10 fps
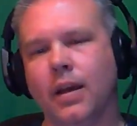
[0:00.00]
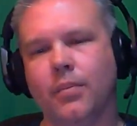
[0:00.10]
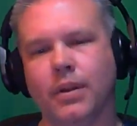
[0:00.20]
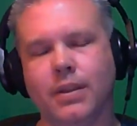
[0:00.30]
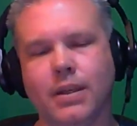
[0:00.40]

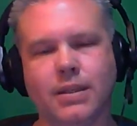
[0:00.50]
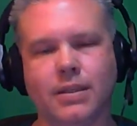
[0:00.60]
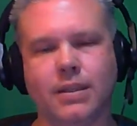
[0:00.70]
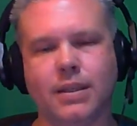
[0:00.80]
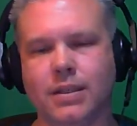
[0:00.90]
But this
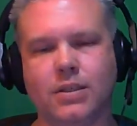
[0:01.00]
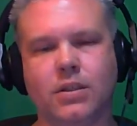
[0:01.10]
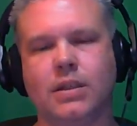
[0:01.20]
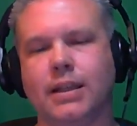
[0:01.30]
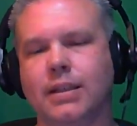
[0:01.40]
is
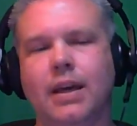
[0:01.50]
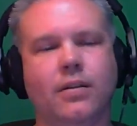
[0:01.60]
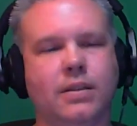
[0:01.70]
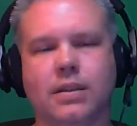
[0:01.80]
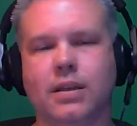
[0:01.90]
just like that
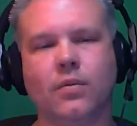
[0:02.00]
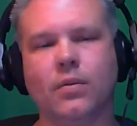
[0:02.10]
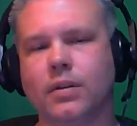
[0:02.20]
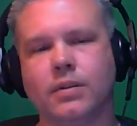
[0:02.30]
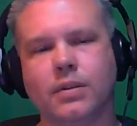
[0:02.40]
on
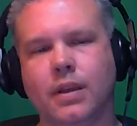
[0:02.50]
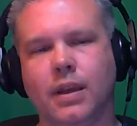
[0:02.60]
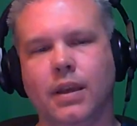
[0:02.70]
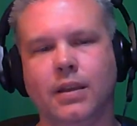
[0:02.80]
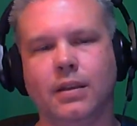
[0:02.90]
steroids.
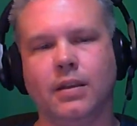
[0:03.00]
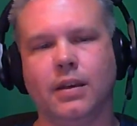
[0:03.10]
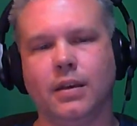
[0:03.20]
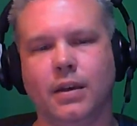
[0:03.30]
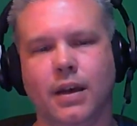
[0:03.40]
And
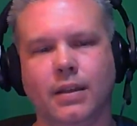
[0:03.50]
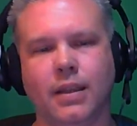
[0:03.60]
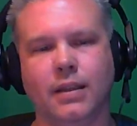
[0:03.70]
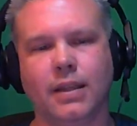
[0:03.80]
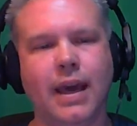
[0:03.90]
I
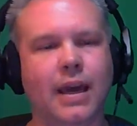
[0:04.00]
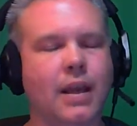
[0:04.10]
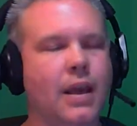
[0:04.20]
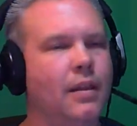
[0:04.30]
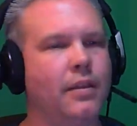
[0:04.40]
think that
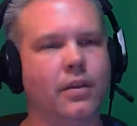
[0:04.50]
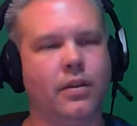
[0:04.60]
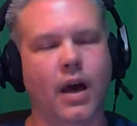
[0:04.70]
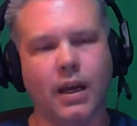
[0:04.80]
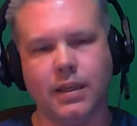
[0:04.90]
the
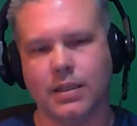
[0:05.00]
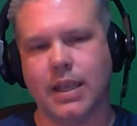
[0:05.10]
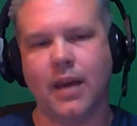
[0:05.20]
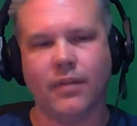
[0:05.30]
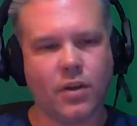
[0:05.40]
Oculus
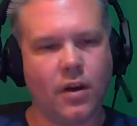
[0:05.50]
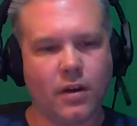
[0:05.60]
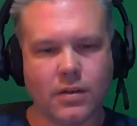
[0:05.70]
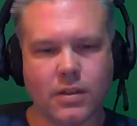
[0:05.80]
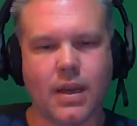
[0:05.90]

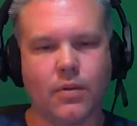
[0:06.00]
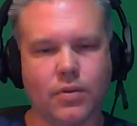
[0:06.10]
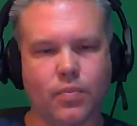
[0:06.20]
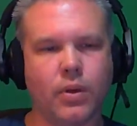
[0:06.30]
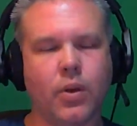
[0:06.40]
avatars, that
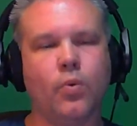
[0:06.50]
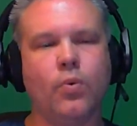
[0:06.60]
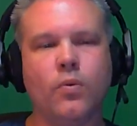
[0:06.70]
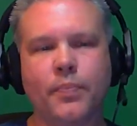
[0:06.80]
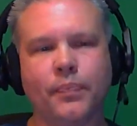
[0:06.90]
was pretty
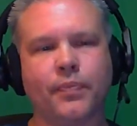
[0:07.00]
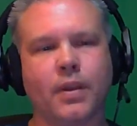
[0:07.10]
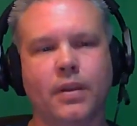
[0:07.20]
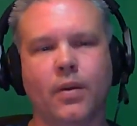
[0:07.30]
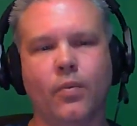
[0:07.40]
cool,
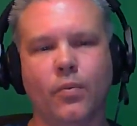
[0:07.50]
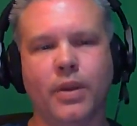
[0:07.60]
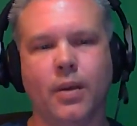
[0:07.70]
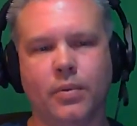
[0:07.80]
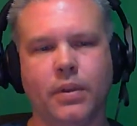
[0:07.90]
that we'll
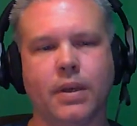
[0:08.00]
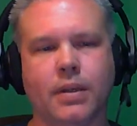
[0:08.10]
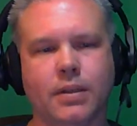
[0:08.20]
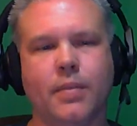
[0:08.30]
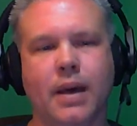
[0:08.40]
be able to
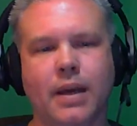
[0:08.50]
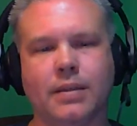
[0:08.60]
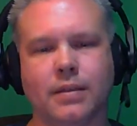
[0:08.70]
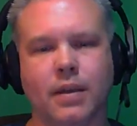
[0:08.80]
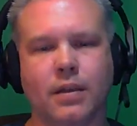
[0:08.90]

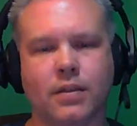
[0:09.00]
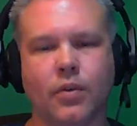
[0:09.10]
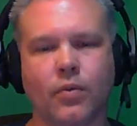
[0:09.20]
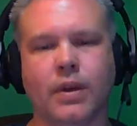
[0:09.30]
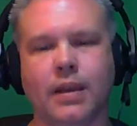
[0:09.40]
customize and custom
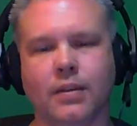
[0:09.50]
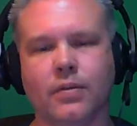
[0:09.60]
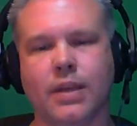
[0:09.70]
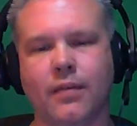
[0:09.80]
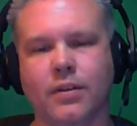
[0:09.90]
create
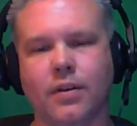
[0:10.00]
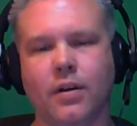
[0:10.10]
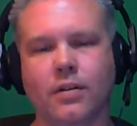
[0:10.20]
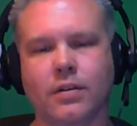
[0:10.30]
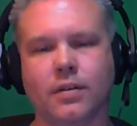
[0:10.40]
those
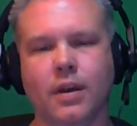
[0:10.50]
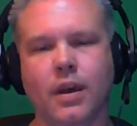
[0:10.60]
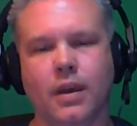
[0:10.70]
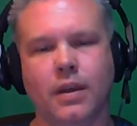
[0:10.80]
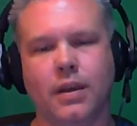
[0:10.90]
avatars, and
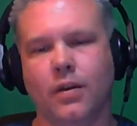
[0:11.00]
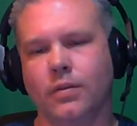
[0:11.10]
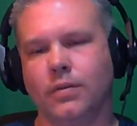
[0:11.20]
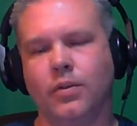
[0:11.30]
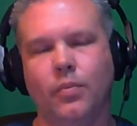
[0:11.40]
you
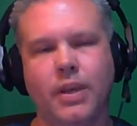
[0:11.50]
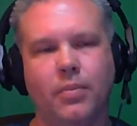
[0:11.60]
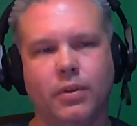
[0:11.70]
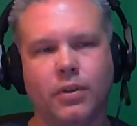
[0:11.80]
know, you'll be able to